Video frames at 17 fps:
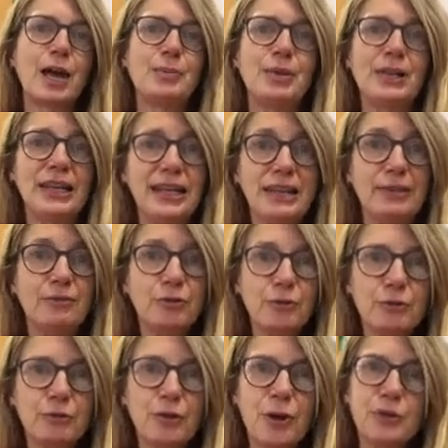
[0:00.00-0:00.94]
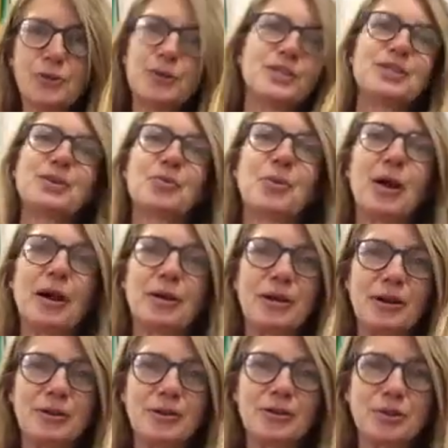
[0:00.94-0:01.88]
Leave your phone somewhere
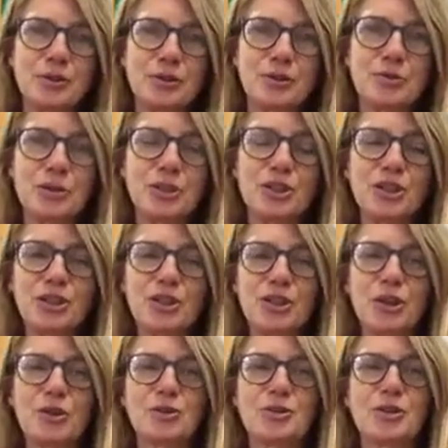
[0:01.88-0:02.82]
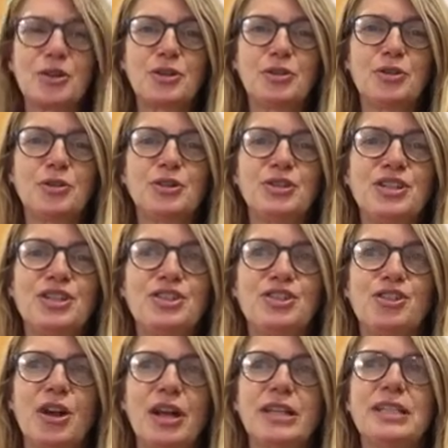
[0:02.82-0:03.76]
else or switch it off so you're not
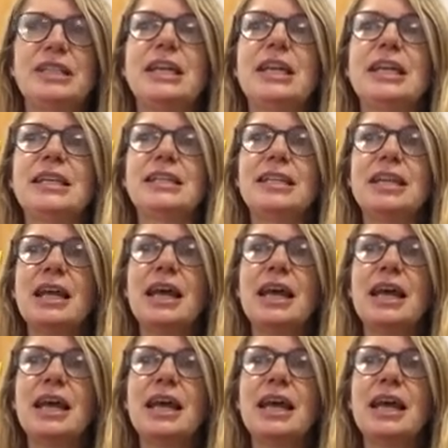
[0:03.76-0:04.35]
distracted.